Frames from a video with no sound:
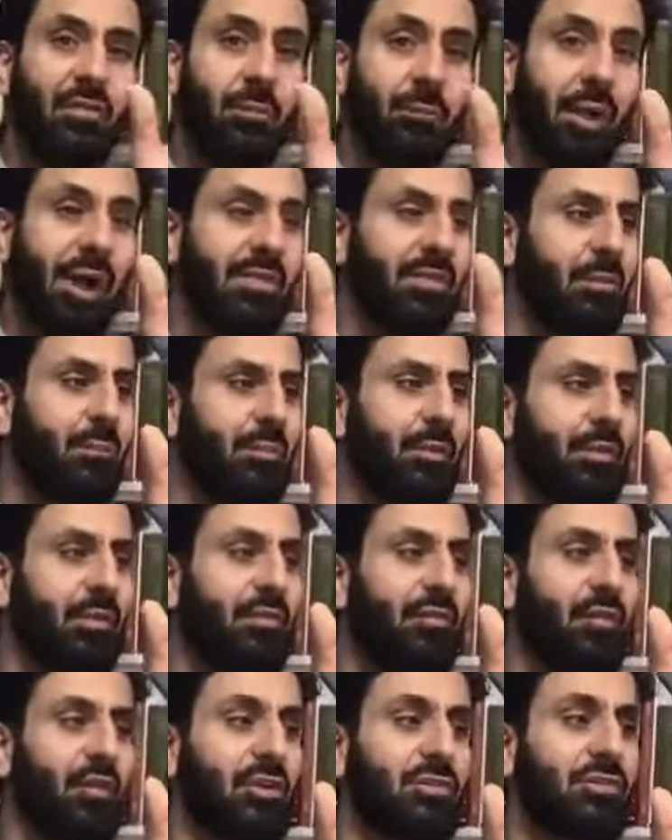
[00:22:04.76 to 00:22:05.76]
you buy the book
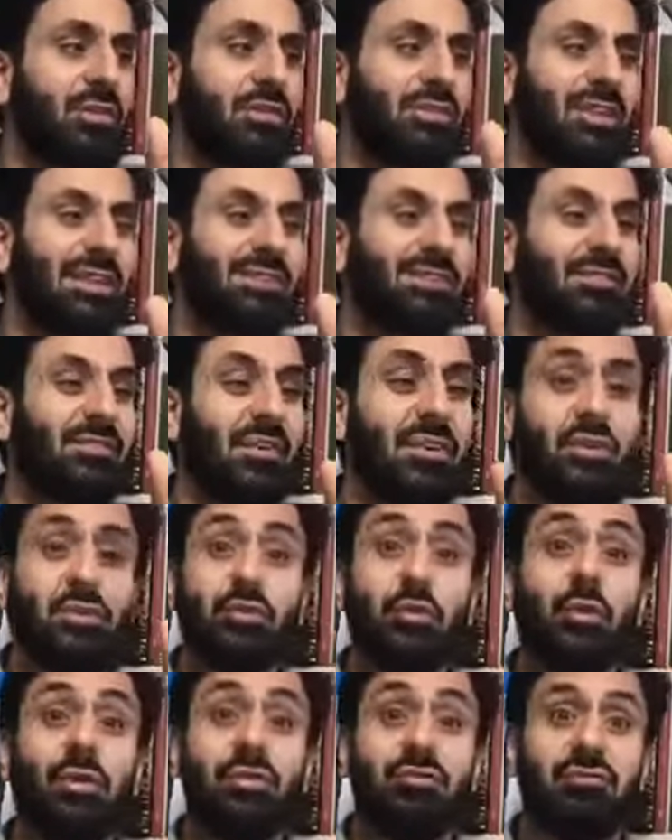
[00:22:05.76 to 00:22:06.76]
Philosophy of Science, a very
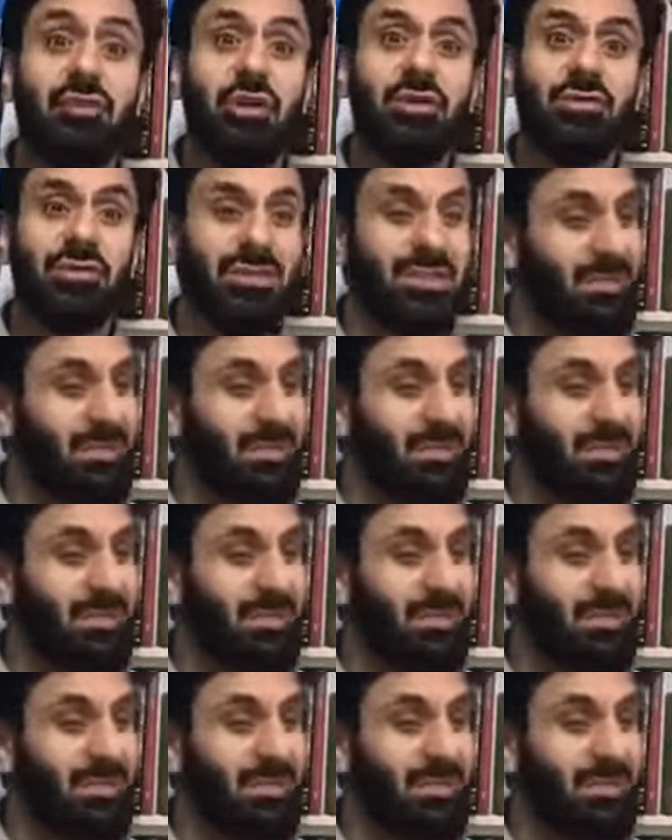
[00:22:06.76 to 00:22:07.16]
short introduction,